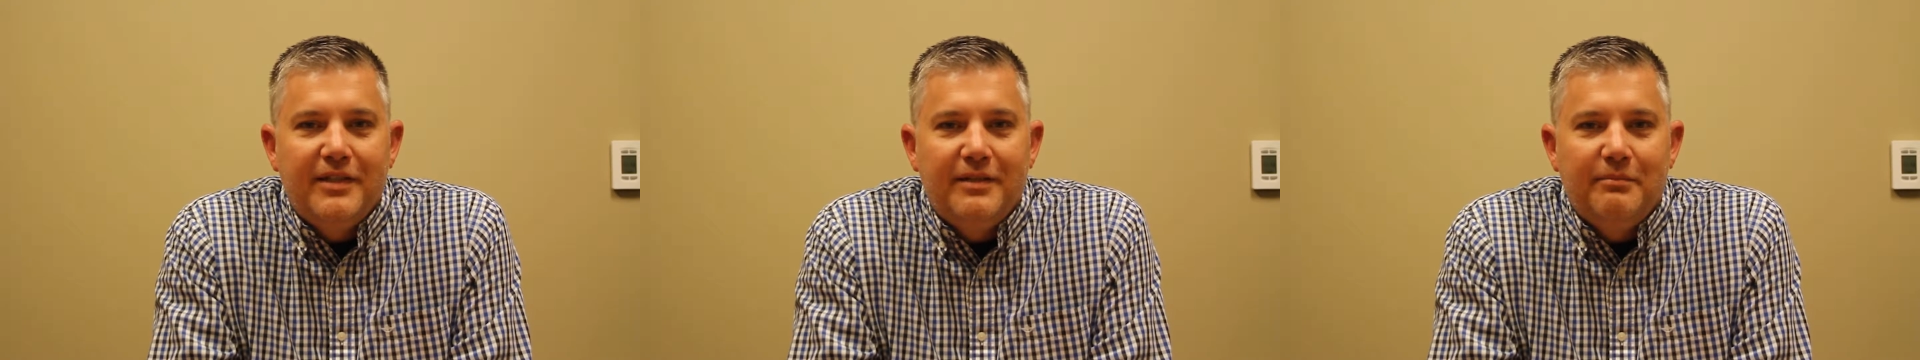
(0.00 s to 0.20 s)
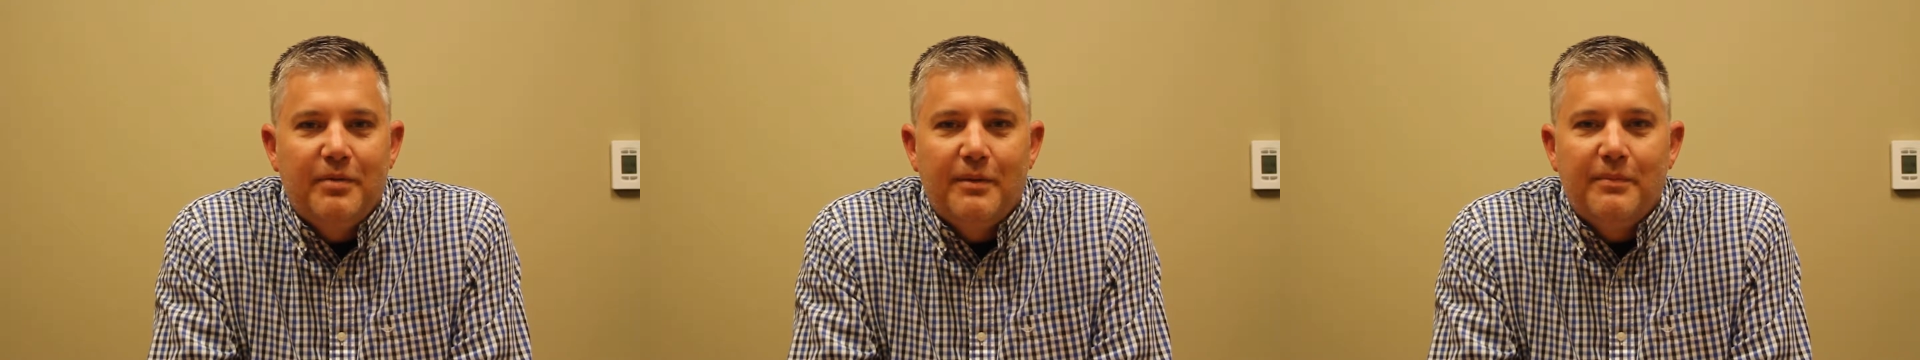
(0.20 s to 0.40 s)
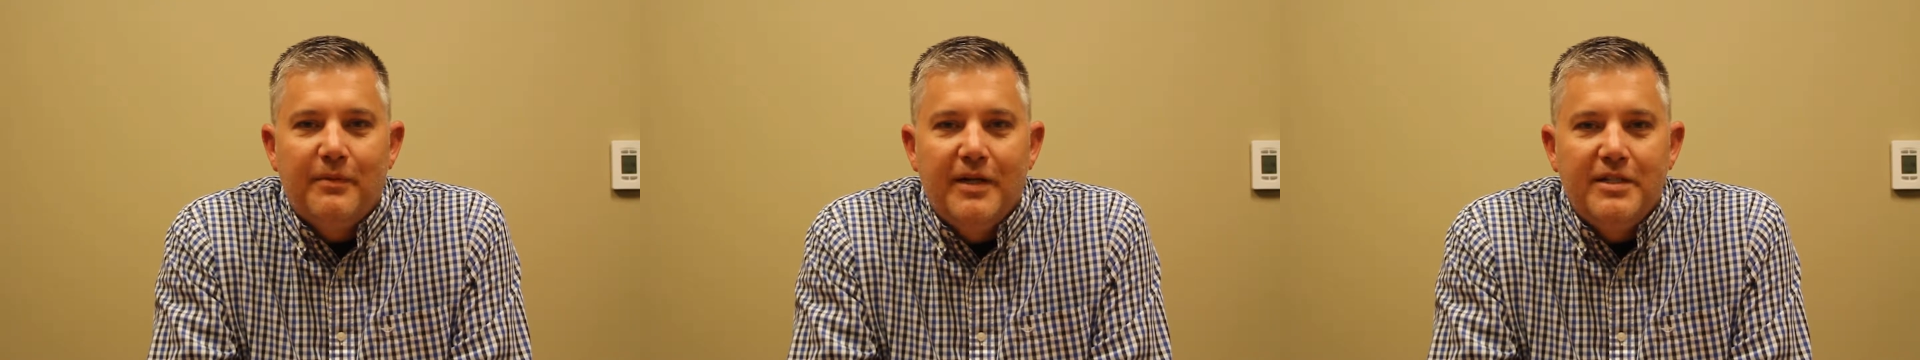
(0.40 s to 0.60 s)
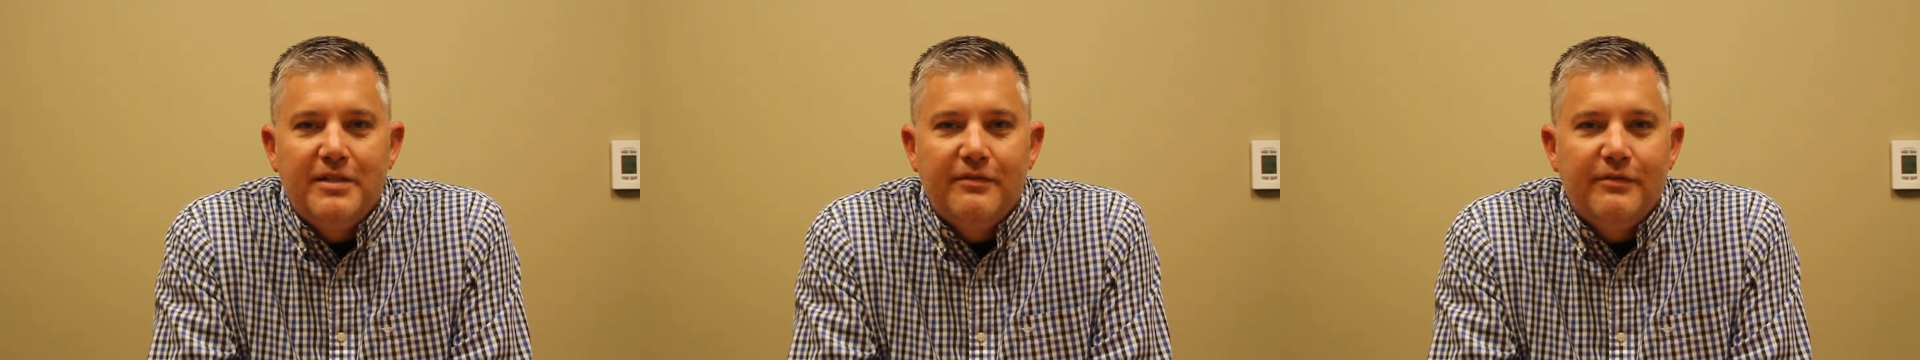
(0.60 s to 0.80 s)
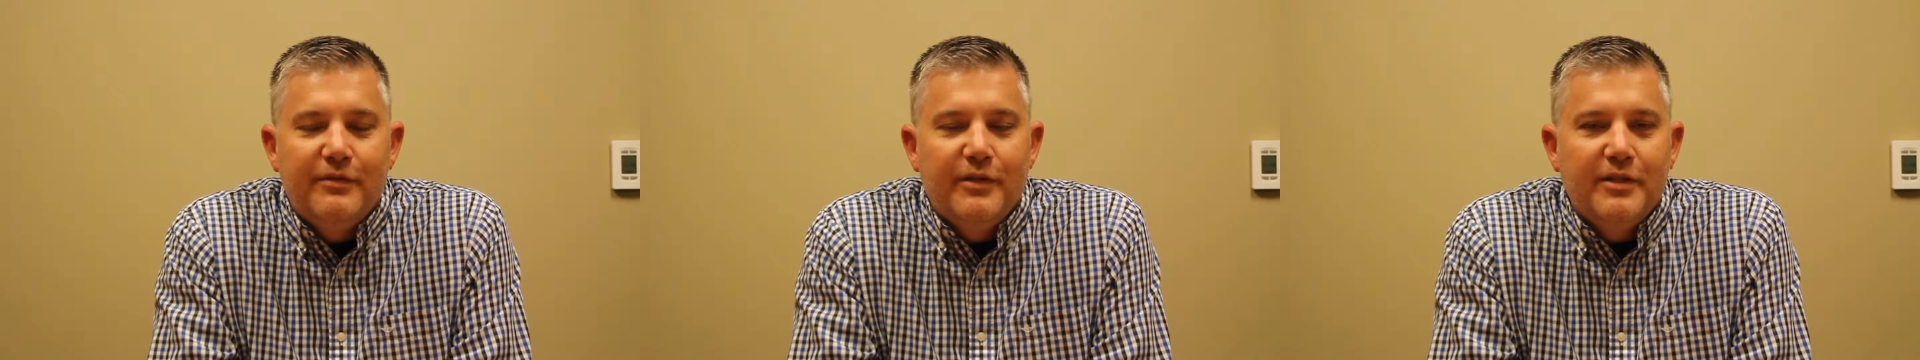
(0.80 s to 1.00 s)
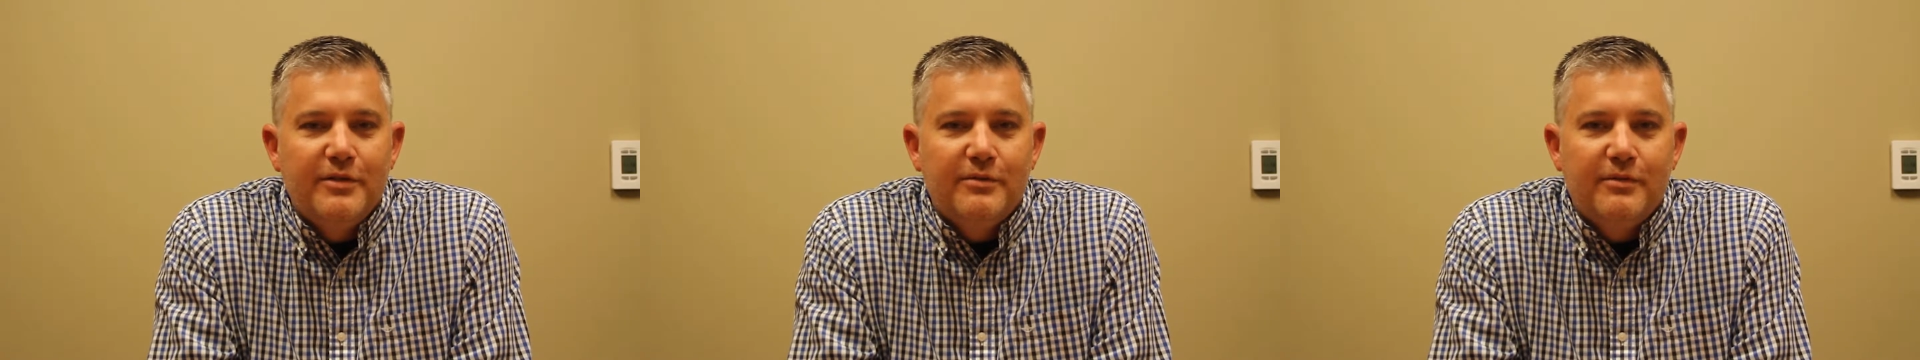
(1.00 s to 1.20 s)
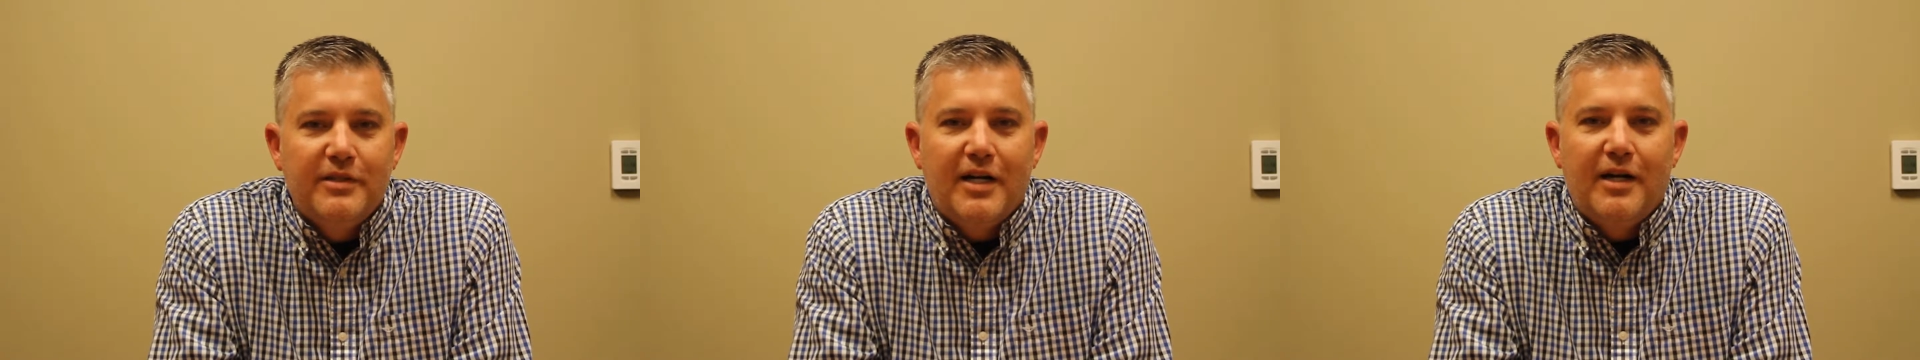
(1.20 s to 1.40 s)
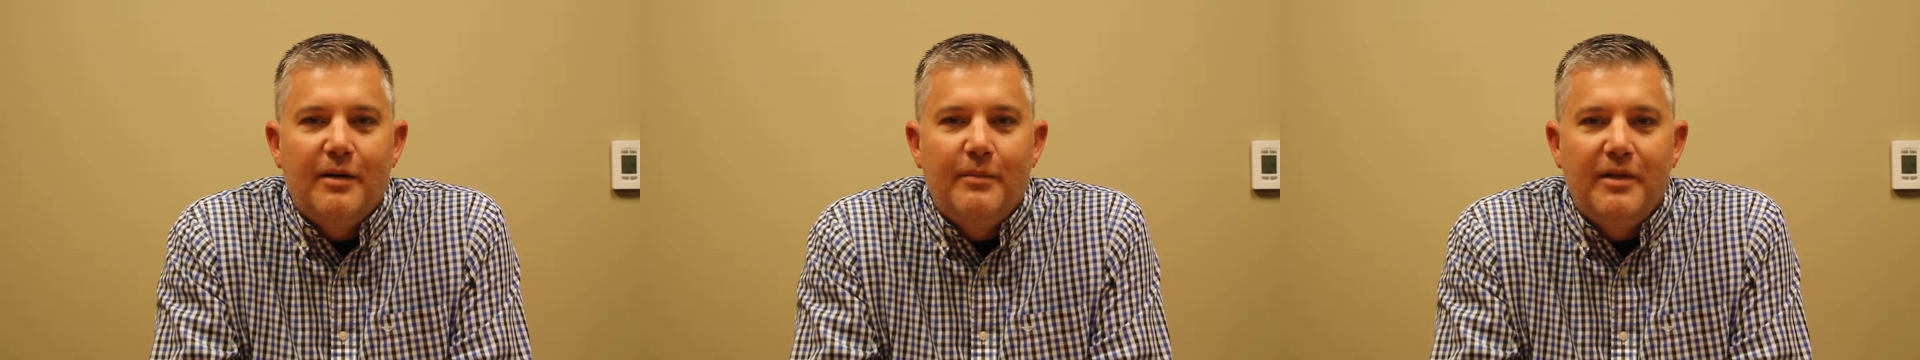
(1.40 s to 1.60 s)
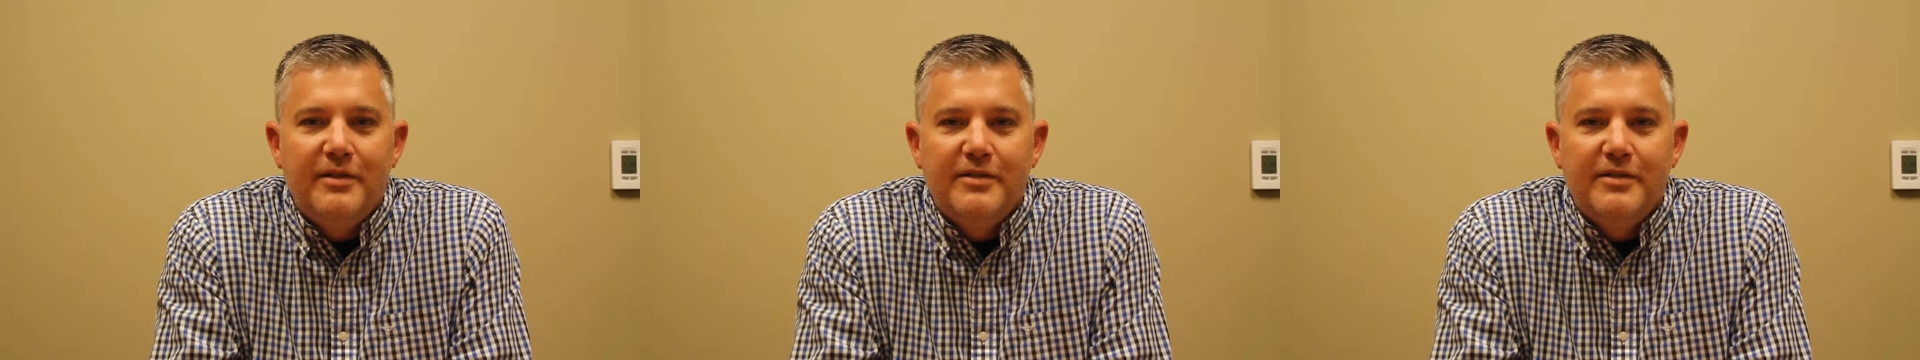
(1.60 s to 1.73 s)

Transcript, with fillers: in preparation for this retirement.